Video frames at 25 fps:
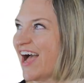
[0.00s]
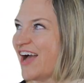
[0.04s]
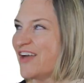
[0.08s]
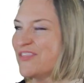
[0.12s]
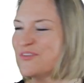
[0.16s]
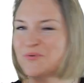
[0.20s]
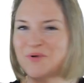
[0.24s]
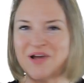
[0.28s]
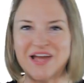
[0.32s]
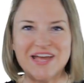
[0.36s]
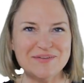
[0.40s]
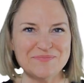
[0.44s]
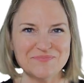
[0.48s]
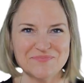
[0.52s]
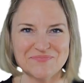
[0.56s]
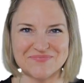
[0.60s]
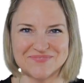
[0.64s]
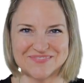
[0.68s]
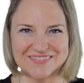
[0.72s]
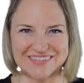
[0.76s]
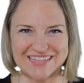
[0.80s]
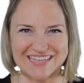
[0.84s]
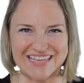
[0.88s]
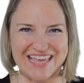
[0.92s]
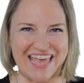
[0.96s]
Either way,
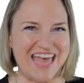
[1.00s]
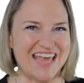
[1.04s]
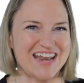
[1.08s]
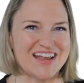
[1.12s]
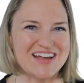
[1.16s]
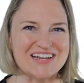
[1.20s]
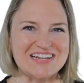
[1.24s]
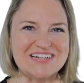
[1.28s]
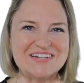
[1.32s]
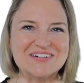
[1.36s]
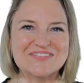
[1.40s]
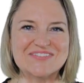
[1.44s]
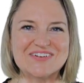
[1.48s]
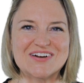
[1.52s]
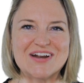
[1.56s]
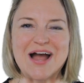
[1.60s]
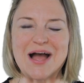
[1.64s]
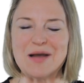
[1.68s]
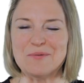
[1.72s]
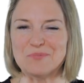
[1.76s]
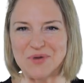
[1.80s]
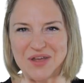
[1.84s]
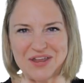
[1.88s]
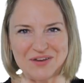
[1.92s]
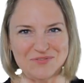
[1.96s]
head on over.
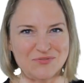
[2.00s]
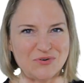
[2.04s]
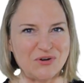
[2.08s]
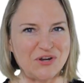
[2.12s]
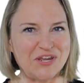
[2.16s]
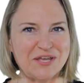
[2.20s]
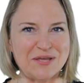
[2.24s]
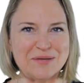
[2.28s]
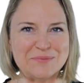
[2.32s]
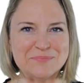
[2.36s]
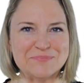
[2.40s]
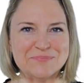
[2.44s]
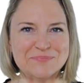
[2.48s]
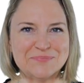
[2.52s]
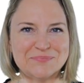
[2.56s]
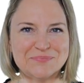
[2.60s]
I'm waiting for you.